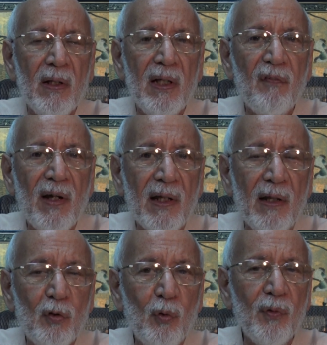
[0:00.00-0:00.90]
If I
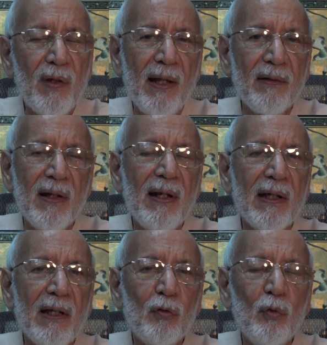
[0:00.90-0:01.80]
can do that, then
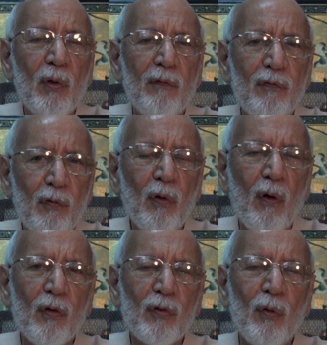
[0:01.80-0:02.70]
I can do a full
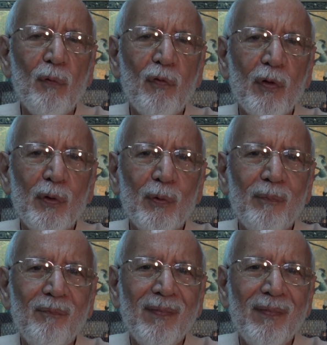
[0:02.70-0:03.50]
horoscope for you